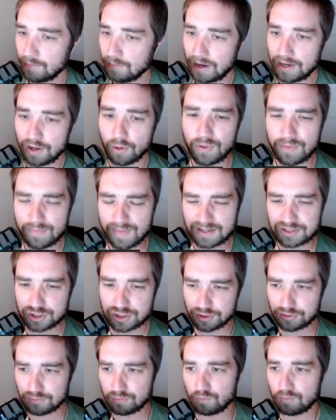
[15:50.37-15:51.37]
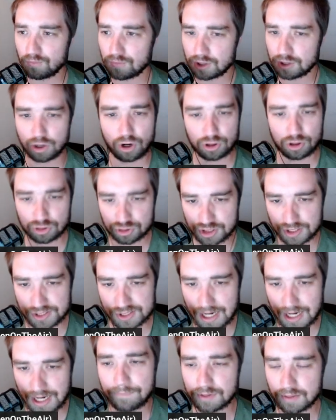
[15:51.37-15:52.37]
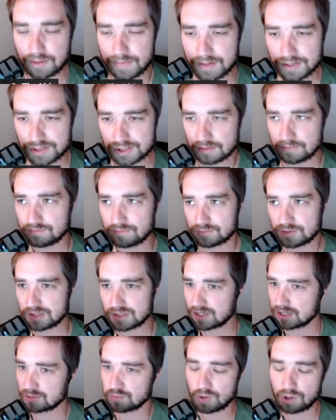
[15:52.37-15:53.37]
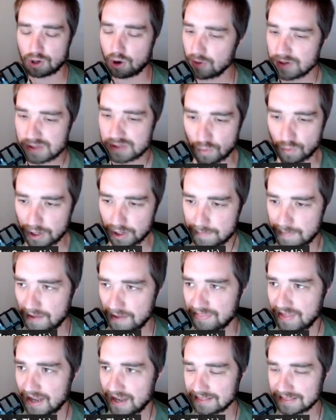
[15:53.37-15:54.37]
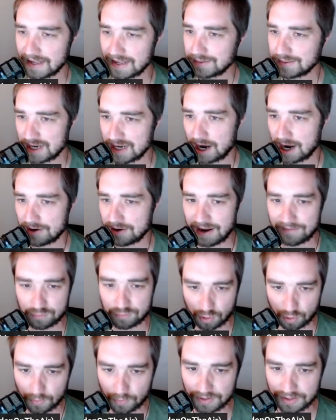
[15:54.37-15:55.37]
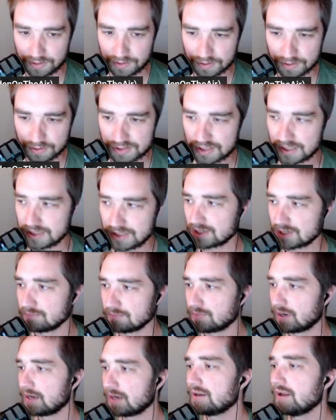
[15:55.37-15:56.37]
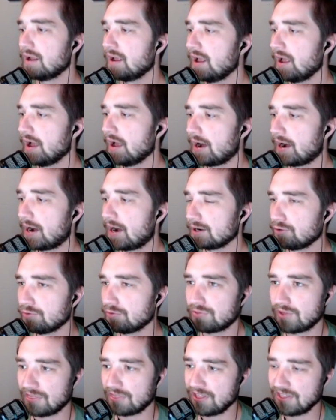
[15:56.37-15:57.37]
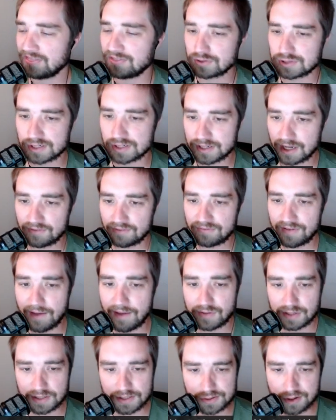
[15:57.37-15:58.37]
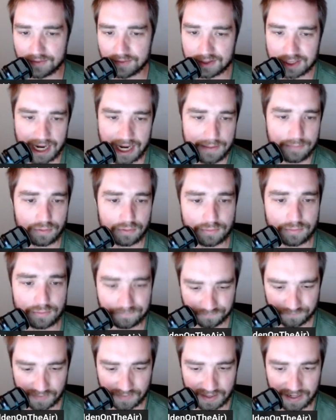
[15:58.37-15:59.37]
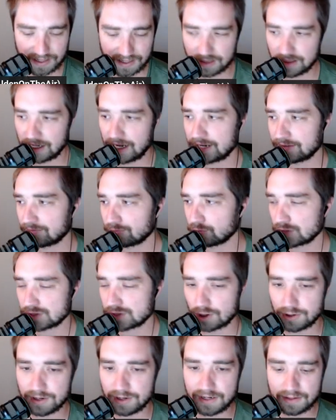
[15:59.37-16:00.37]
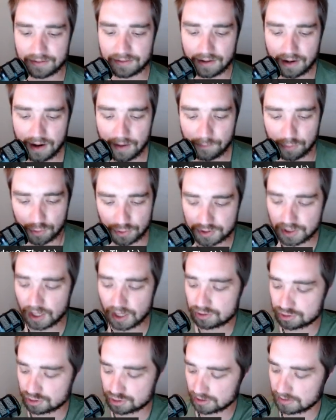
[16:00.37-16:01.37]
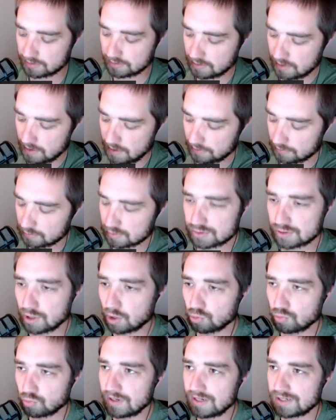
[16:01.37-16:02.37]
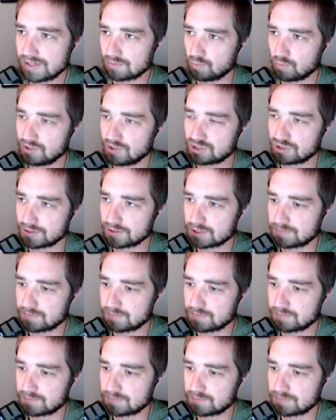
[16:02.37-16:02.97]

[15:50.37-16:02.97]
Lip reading: I know we mentioned cautious optimism just because we're always worried about that letdown after a really good season, but I think there's enough evidence on the table and a lot of returning production. There's no reason we should